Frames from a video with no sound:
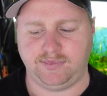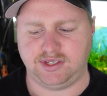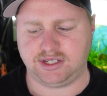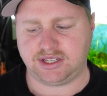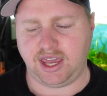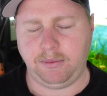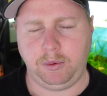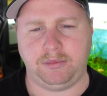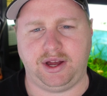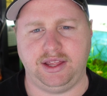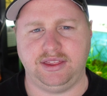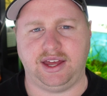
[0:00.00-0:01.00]
Just keep in
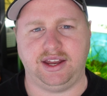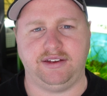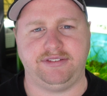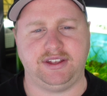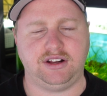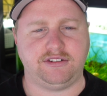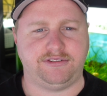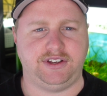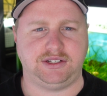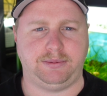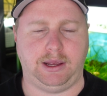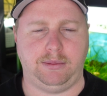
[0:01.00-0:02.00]
mind that if they're not
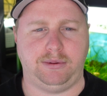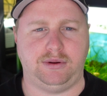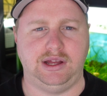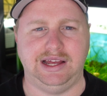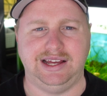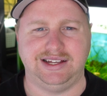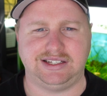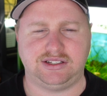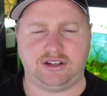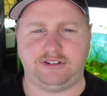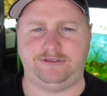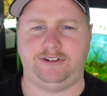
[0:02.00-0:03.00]
fish people, this
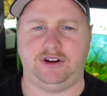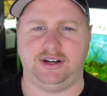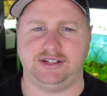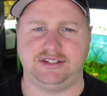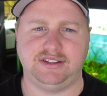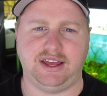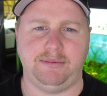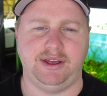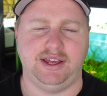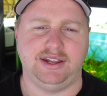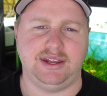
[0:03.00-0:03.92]
is all foreign to them.